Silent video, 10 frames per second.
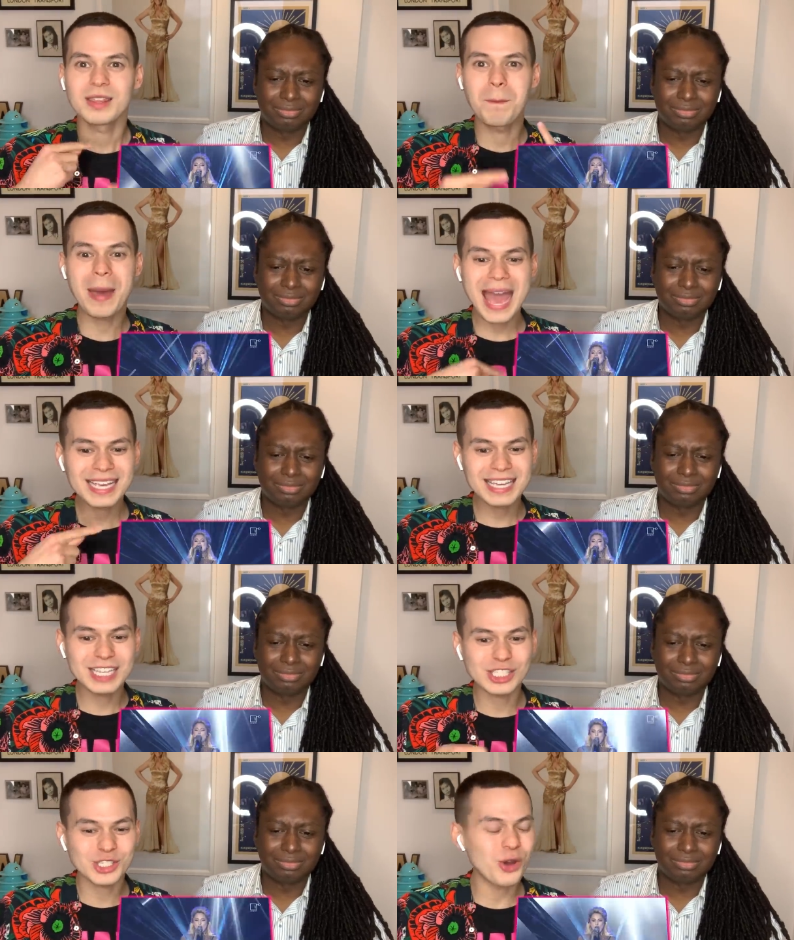Speaker 1: The
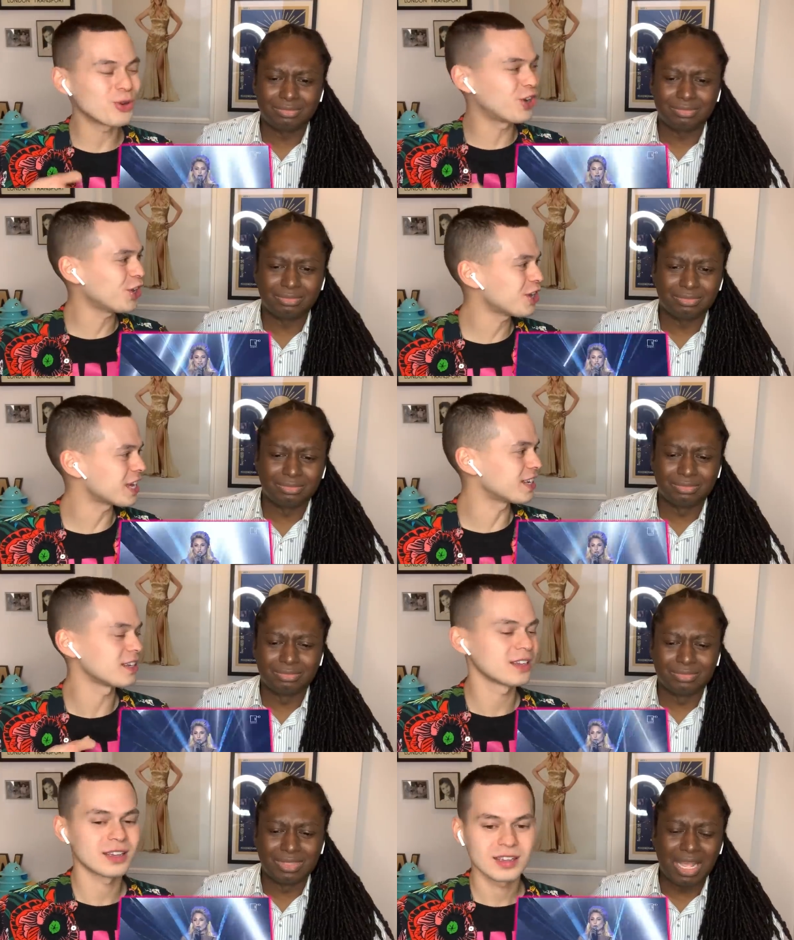backing is so good.
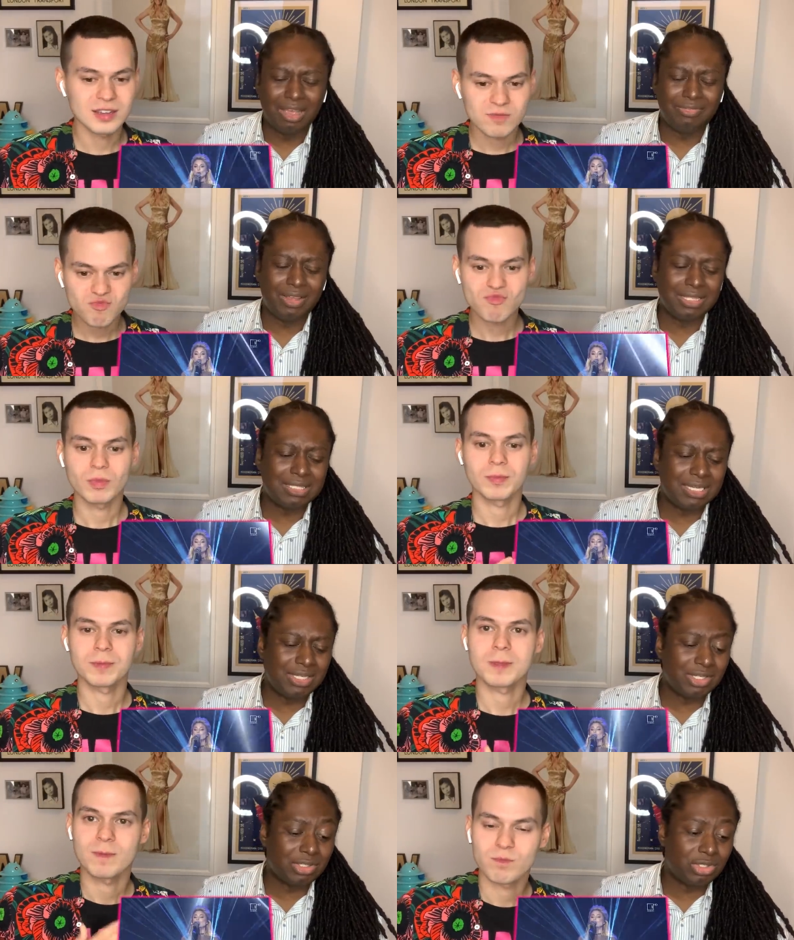I find the
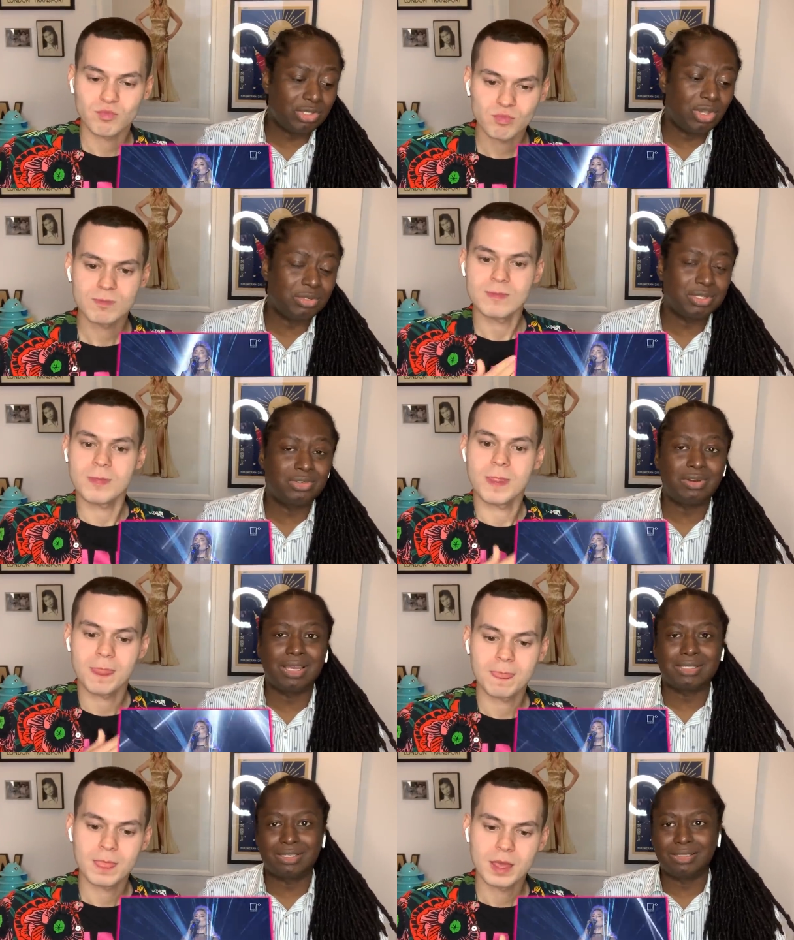staging so
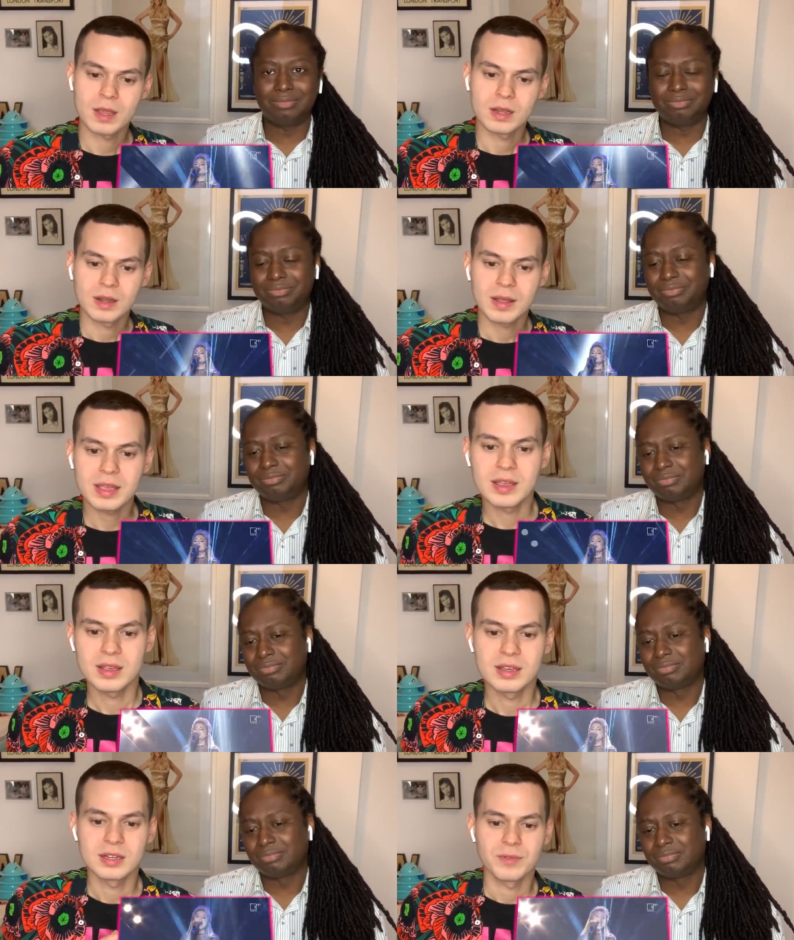distracting.
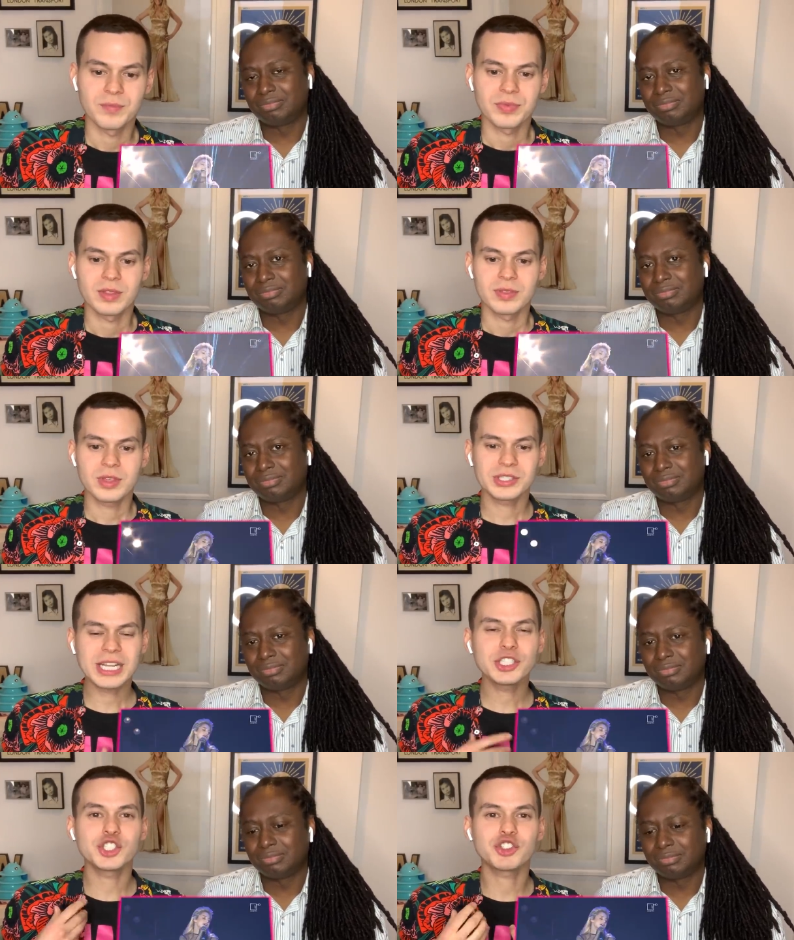There's
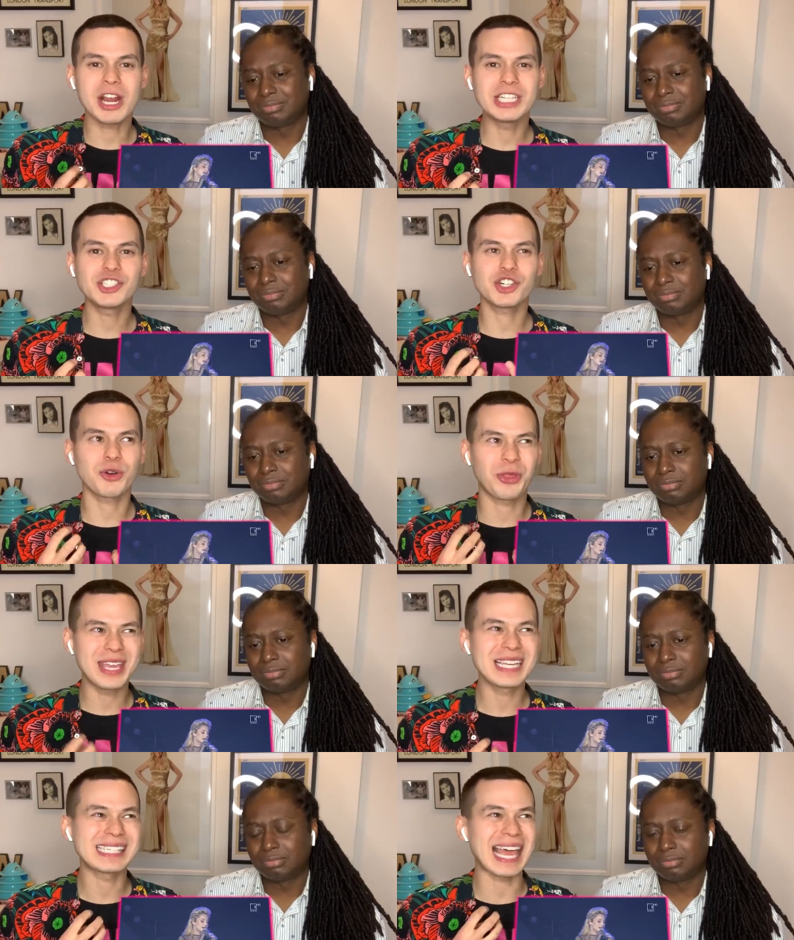like a Stranger
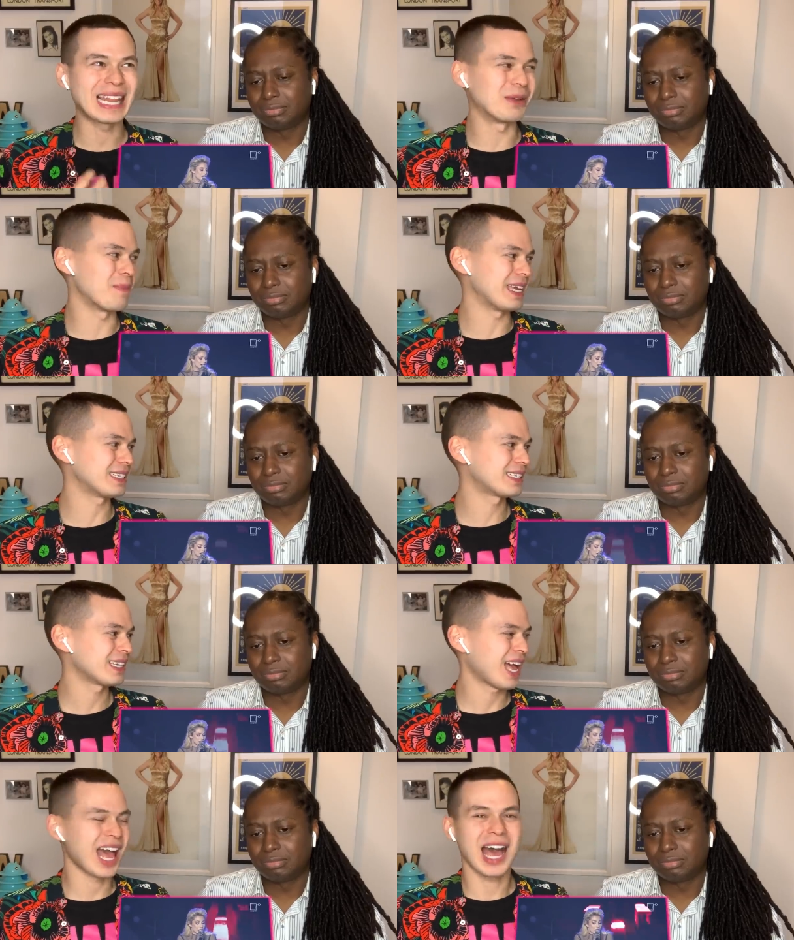Things
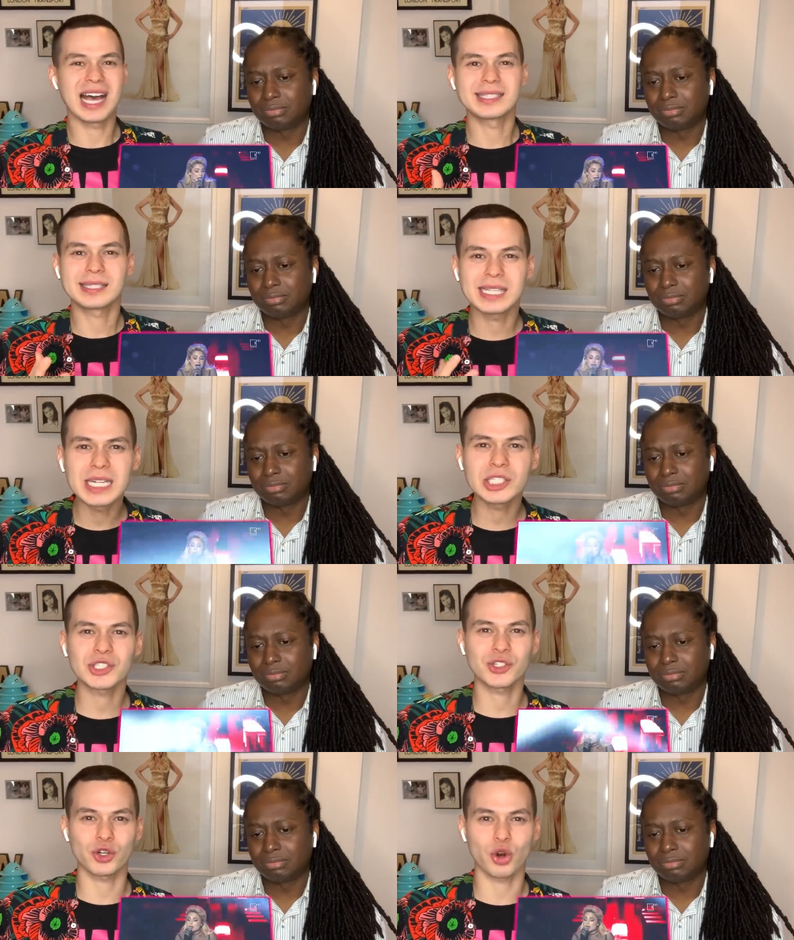element. A
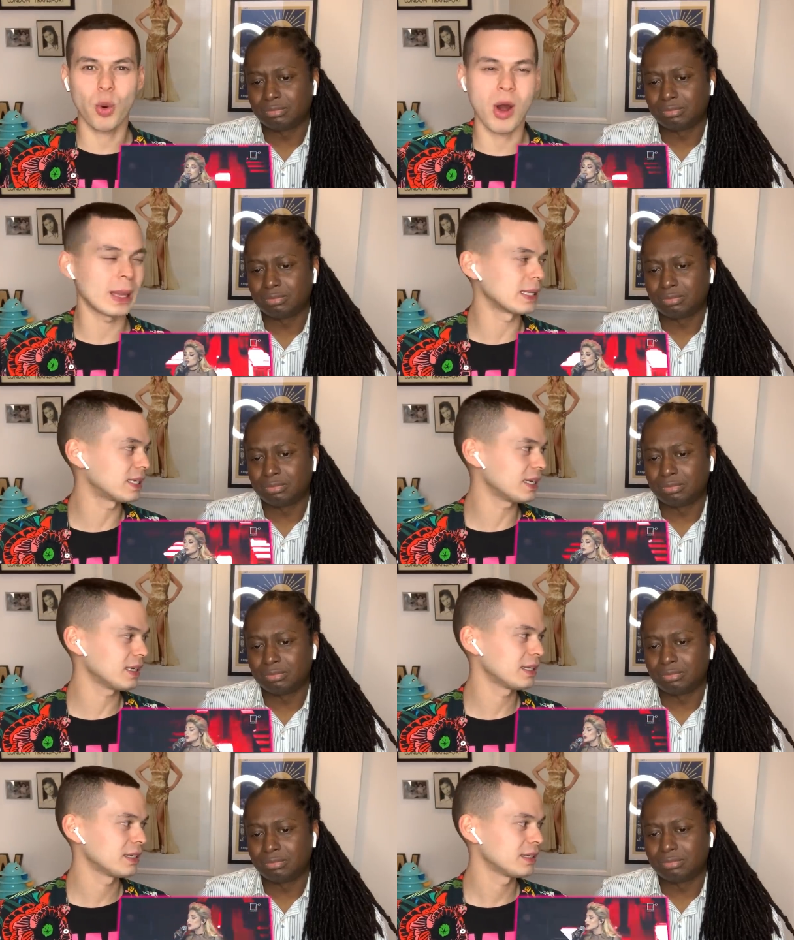sinister quality.
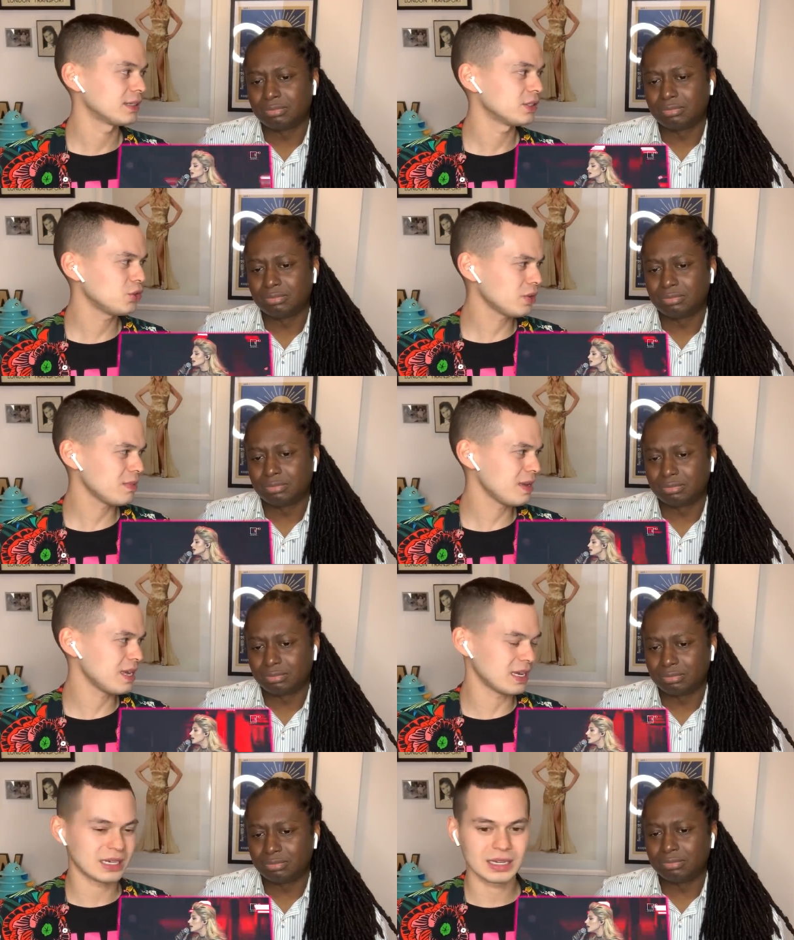Do you know what I
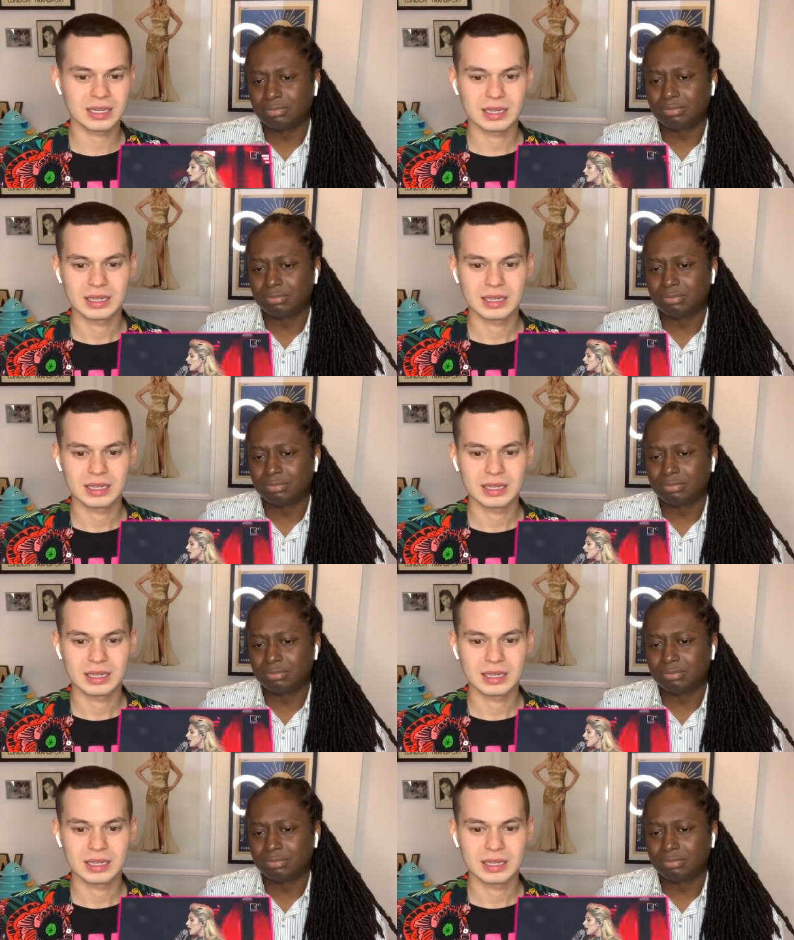mean?